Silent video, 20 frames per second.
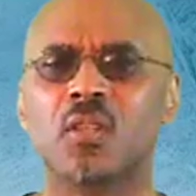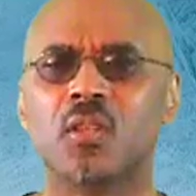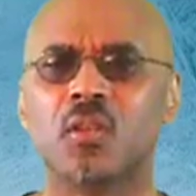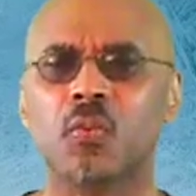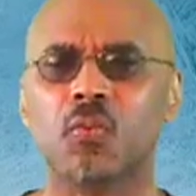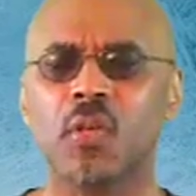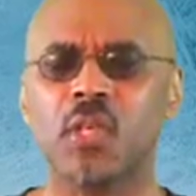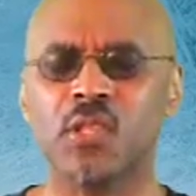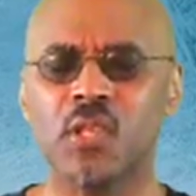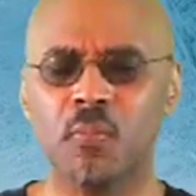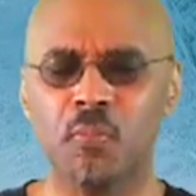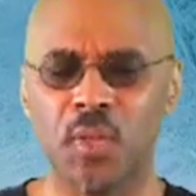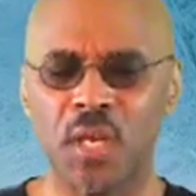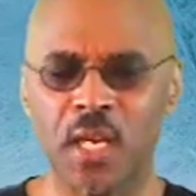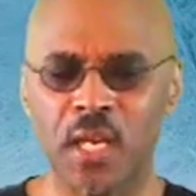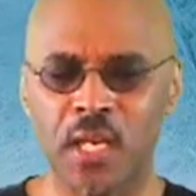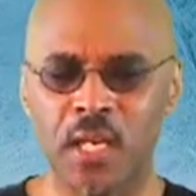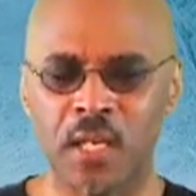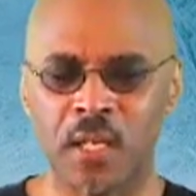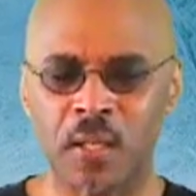The reason
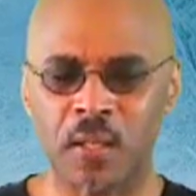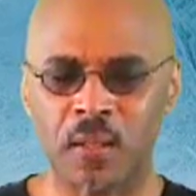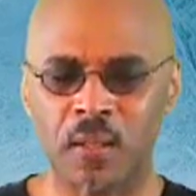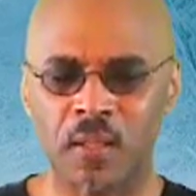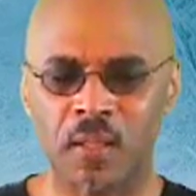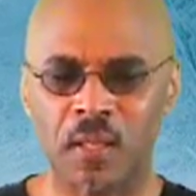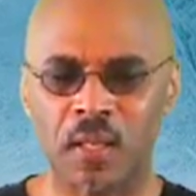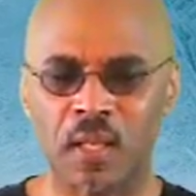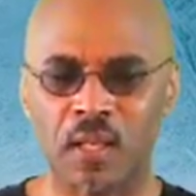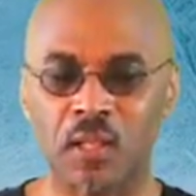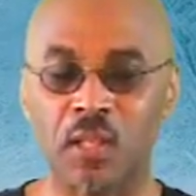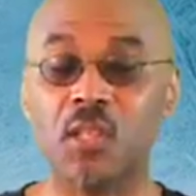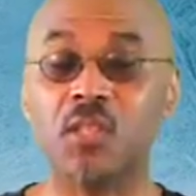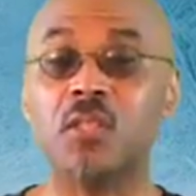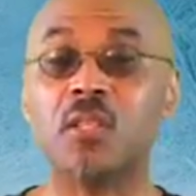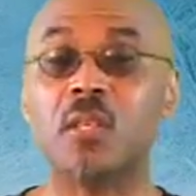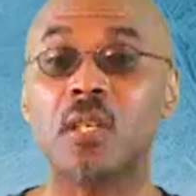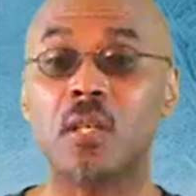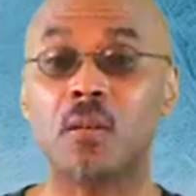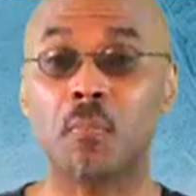being, at
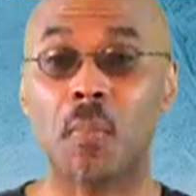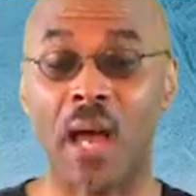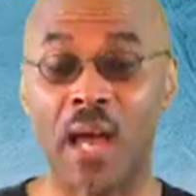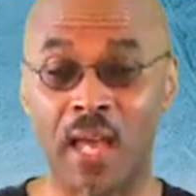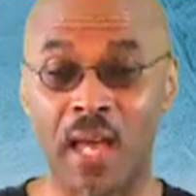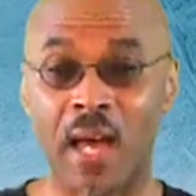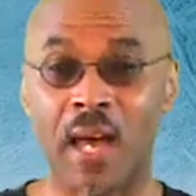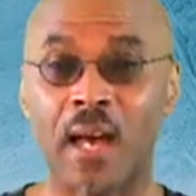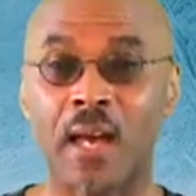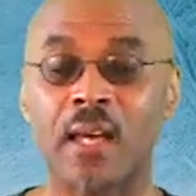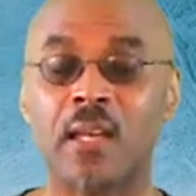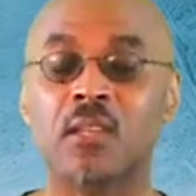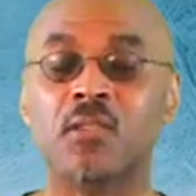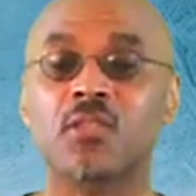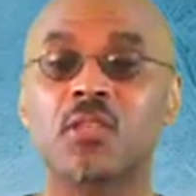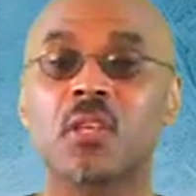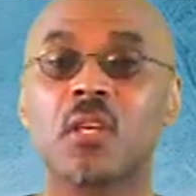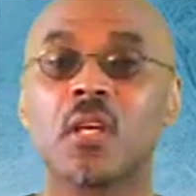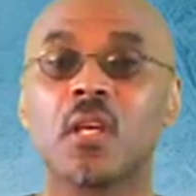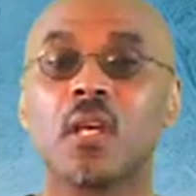least in my eyes,